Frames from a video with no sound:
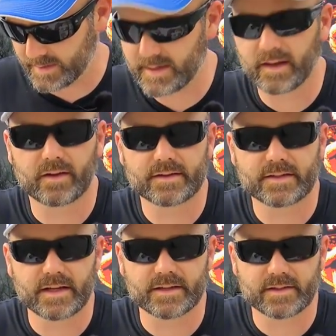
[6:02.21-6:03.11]
Until our
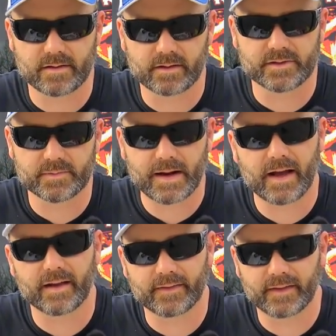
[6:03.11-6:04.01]
seeds start to
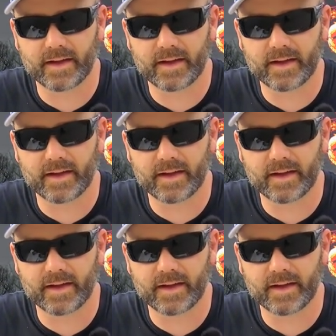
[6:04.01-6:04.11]
sprout. And